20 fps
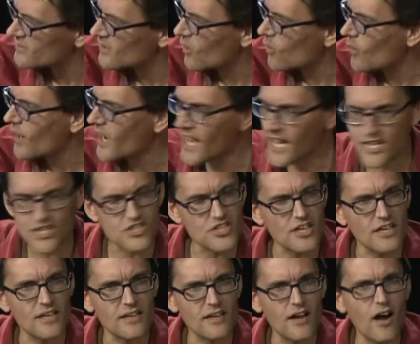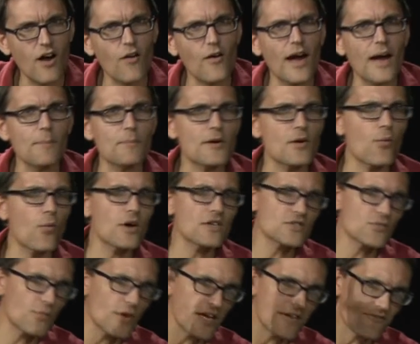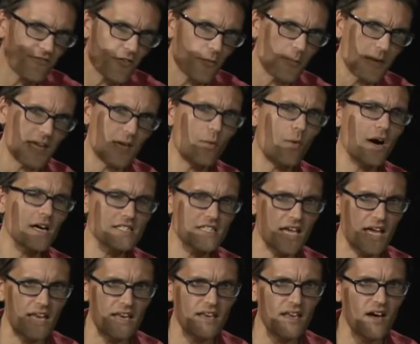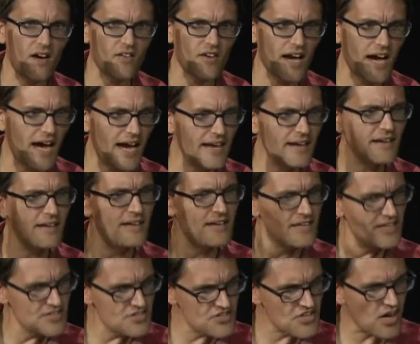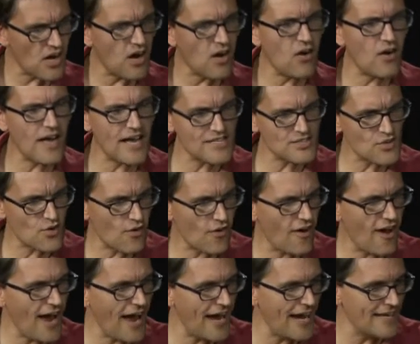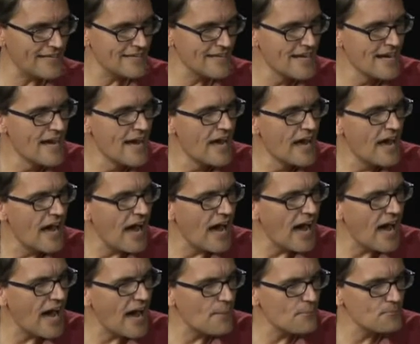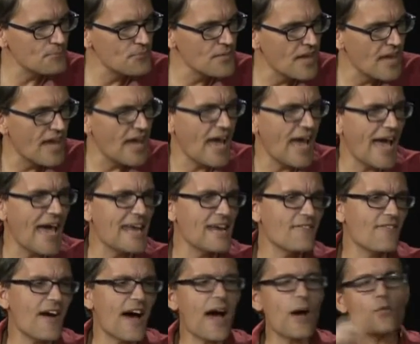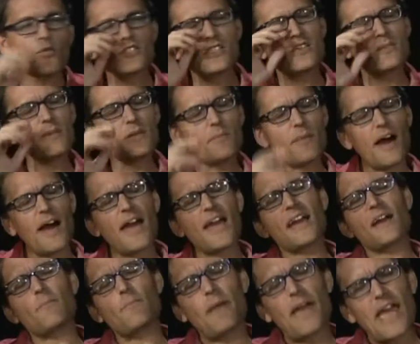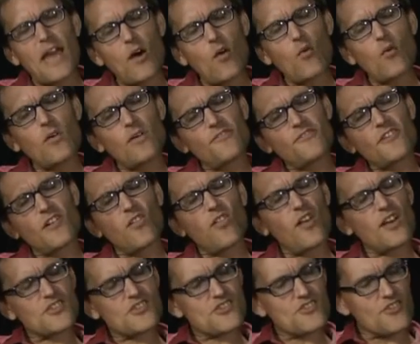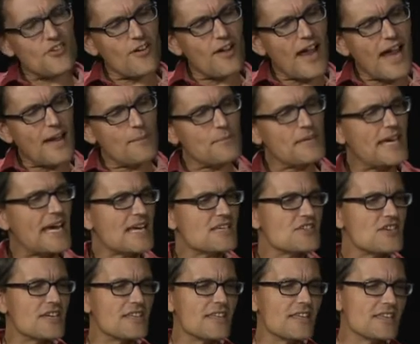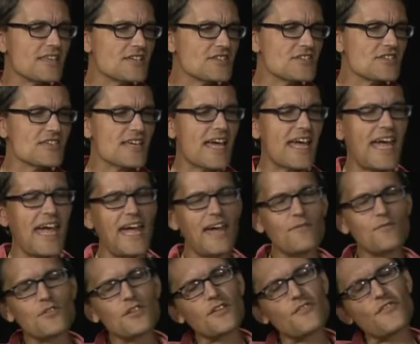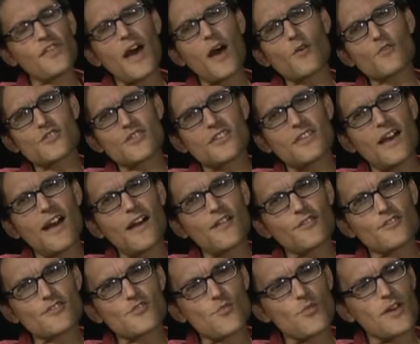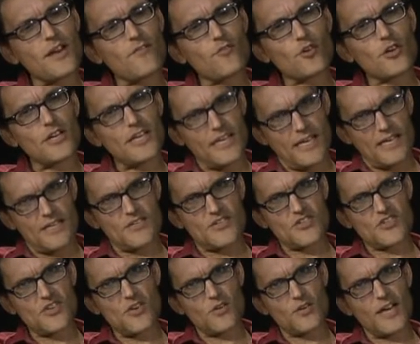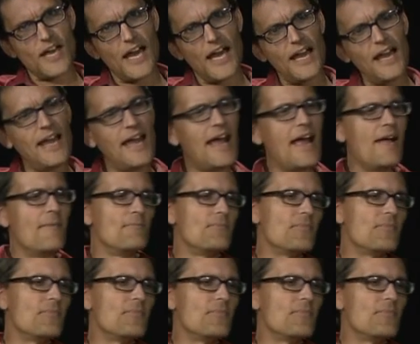No action. All right, but it wasn't written for me, was it? Okay? So that's all right. And if I was to be buying a Beowulf cluster, I'm guessing that this is a handful of $1,000, whatever it is. Okay?